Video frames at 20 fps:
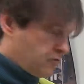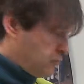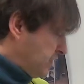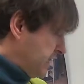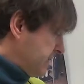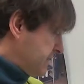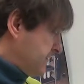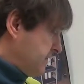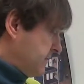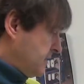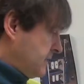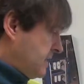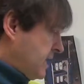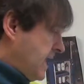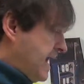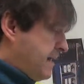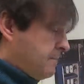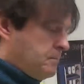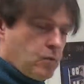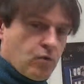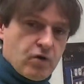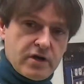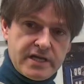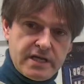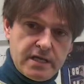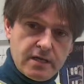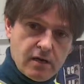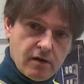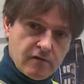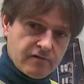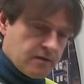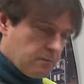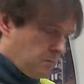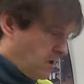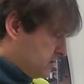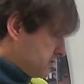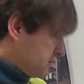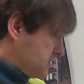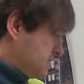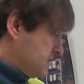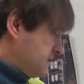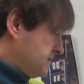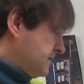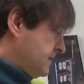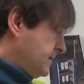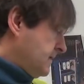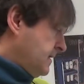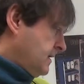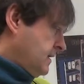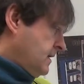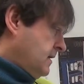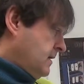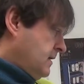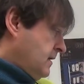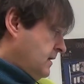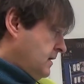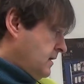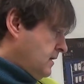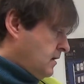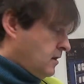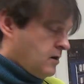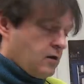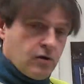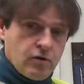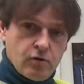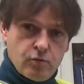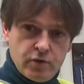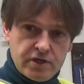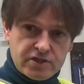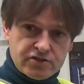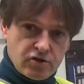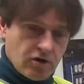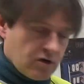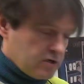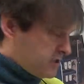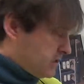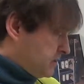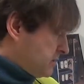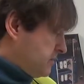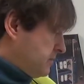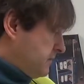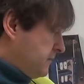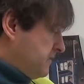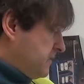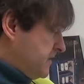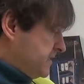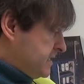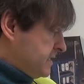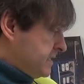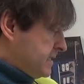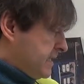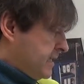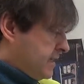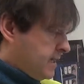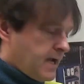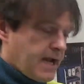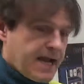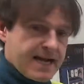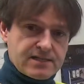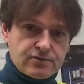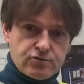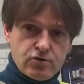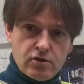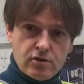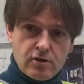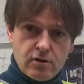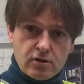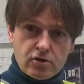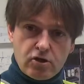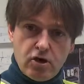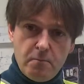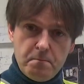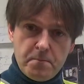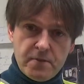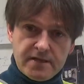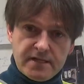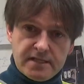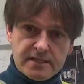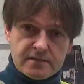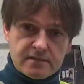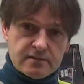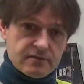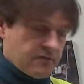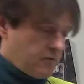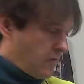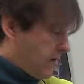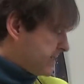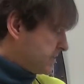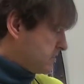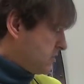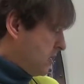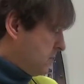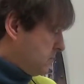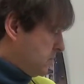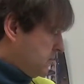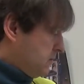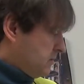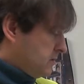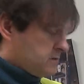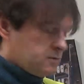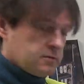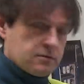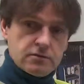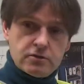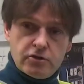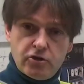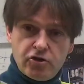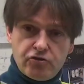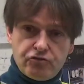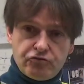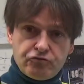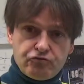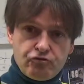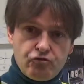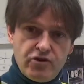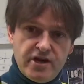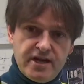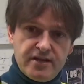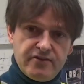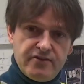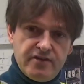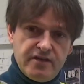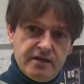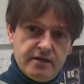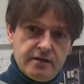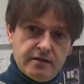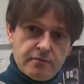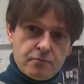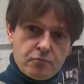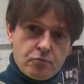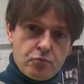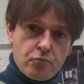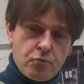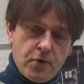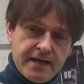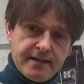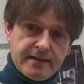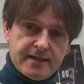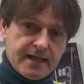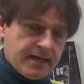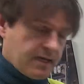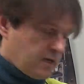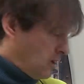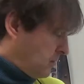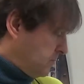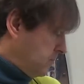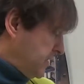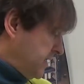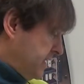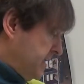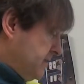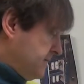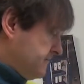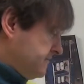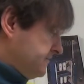with Employee of the Month. We started visiting external companies, for example, a 3D printing company,